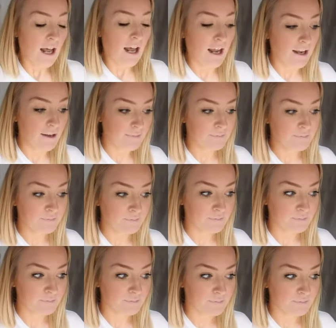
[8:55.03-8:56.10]

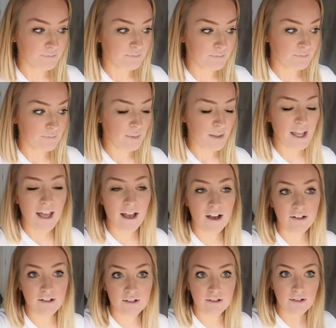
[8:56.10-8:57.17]
But
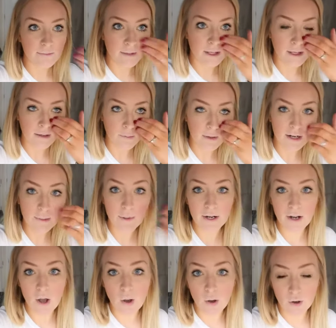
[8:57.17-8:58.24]
yeah, when I put
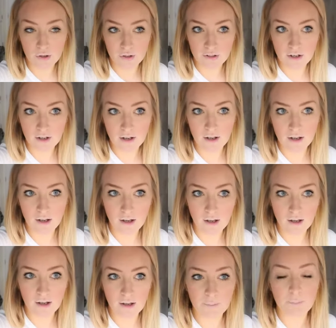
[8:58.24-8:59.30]
it on,
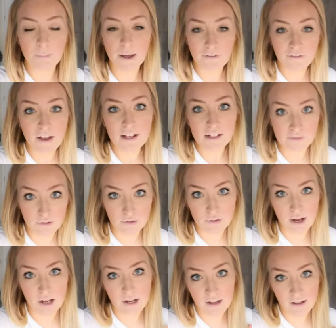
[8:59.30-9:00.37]
but first of
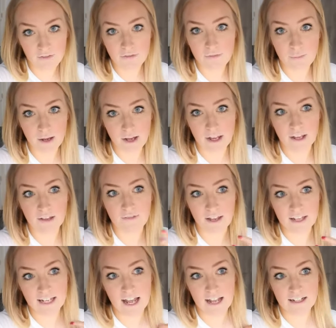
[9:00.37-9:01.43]
all, I love my
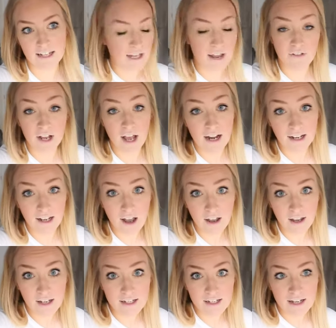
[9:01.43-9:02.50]
fake tan to have a color
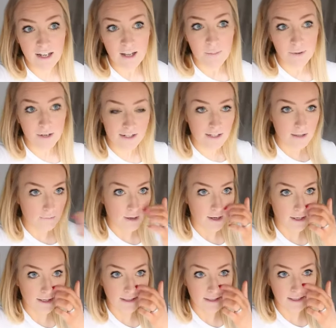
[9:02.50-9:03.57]
guide, because
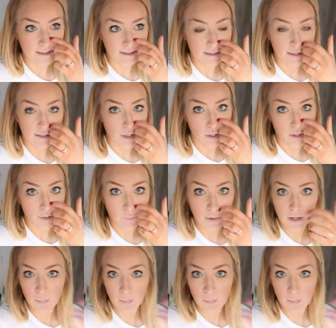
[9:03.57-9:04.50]
otherwise you just don't know where